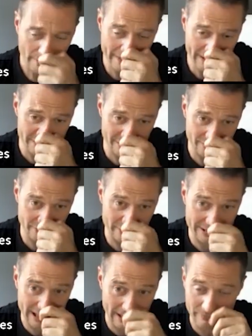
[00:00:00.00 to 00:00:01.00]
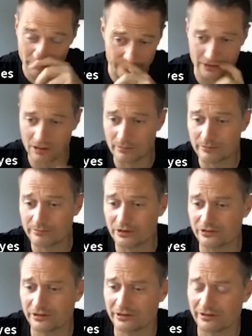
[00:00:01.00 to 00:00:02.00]
There's a good example of a
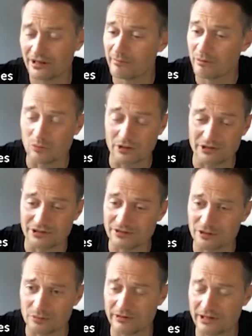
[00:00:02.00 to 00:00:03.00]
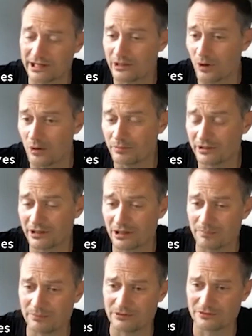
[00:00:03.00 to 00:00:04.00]
comminuted. I mean, what do you do with that? You open it
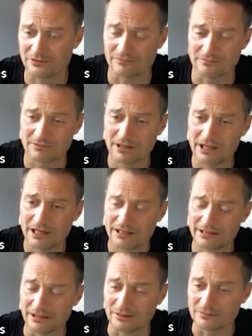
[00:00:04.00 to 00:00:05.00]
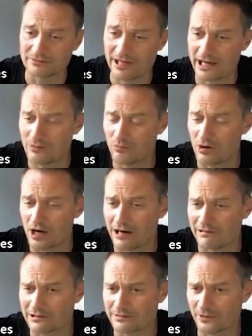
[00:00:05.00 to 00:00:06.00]
up and you sort of, you know,
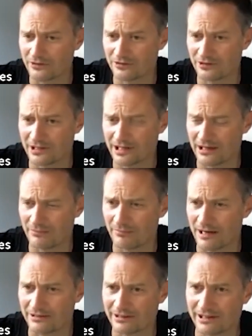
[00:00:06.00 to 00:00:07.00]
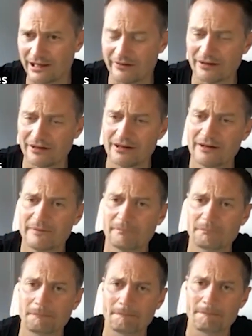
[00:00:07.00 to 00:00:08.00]
K-wire as much as you can back together.
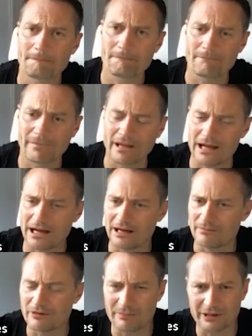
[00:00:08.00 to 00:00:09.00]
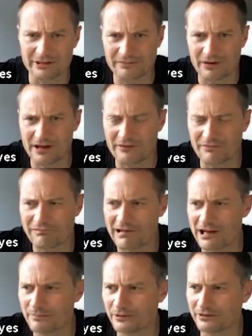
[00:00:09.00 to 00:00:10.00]
The butterfly
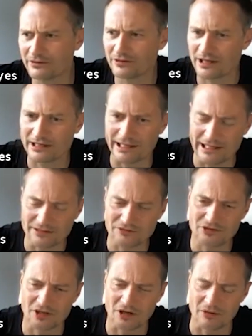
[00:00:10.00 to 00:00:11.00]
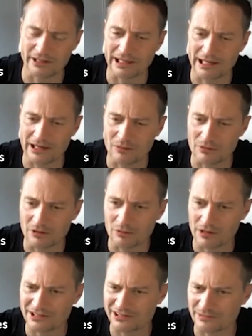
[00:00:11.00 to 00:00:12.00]
fragment, again, showing how we're
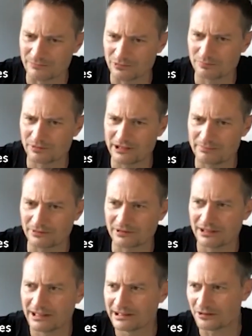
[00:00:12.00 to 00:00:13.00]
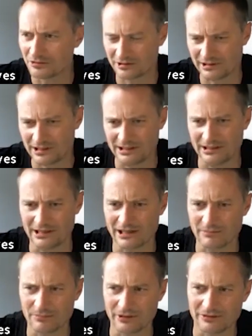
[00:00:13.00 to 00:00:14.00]
quite simple people, looks slightly like
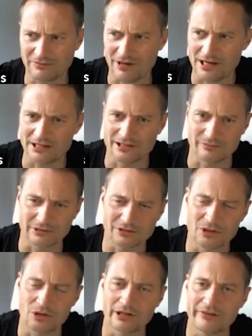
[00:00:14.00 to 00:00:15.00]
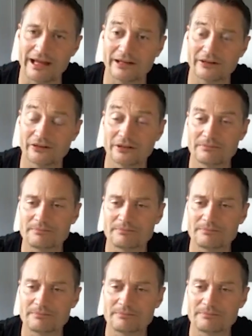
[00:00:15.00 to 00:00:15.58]
a butterfly, so we'll call it that.